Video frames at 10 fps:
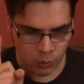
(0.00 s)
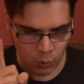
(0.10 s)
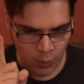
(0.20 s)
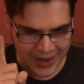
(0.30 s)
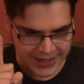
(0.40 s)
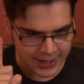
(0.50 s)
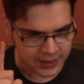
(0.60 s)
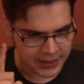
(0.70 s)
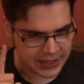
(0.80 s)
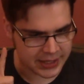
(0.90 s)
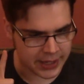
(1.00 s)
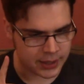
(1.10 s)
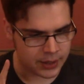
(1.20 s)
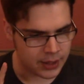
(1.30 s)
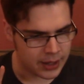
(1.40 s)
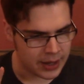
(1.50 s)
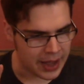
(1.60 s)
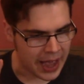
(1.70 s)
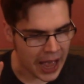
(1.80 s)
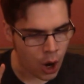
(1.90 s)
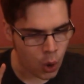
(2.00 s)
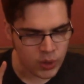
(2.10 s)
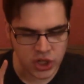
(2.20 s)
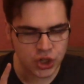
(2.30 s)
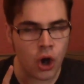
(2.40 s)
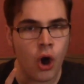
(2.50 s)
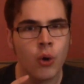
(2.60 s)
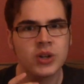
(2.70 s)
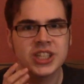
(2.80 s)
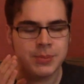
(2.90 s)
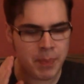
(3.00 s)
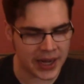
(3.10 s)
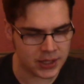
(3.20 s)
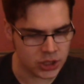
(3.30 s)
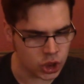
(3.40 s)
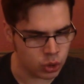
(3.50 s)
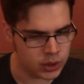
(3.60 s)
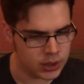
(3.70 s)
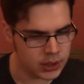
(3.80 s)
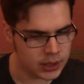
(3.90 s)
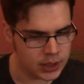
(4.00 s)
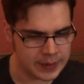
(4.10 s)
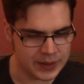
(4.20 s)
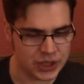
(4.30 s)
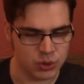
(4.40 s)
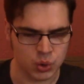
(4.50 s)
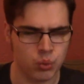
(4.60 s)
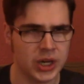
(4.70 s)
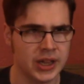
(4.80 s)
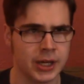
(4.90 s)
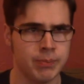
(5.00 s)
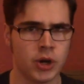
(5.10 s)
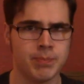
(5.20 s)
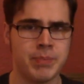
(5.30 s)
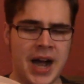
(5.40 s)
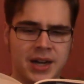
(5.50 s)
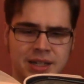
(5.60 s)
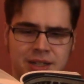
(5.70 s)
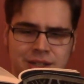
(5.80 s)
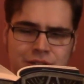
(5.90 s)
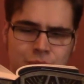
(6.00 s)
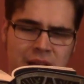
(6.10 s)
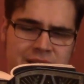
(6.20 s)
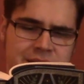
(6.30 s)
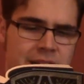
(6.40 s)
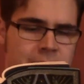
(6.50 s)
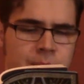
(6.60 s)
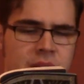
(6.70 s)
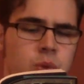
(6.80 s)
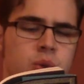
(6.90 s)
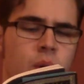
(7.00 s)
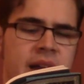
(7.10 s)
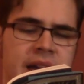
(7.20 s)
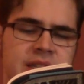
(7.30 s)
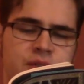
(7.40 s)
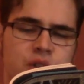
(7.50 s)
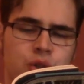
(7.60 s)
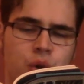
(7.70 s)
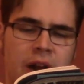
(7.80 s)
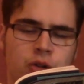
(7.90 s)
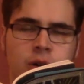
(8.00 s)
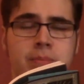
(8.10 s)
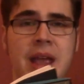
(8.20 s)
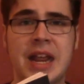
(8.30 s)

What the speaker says: Wendy, he said, how we should all respect you. She was wriggling her body in distress. It was quite as if she were trying to remain